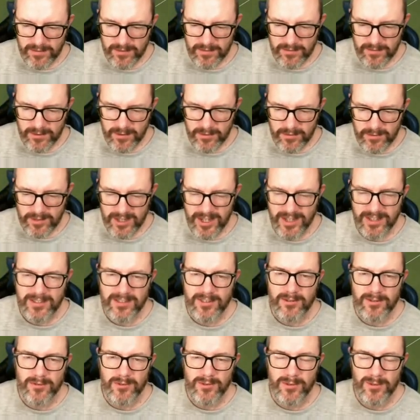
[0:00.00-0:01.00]
The few
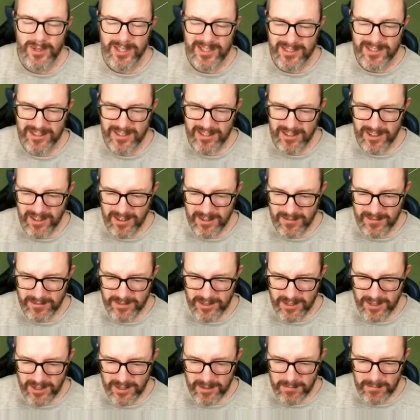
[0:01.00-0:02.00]
tactical tweaks at half
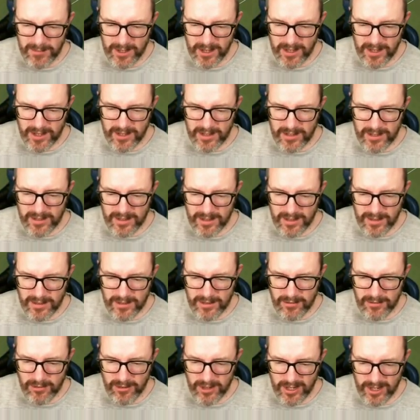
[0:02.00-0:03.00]
time did
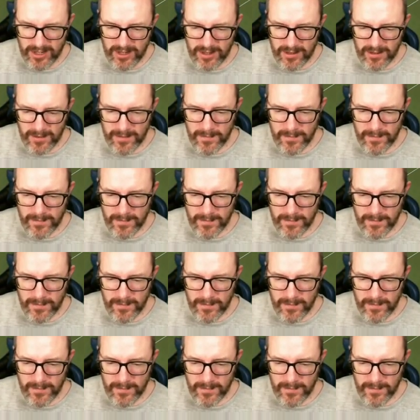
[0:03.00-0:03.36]
the trick.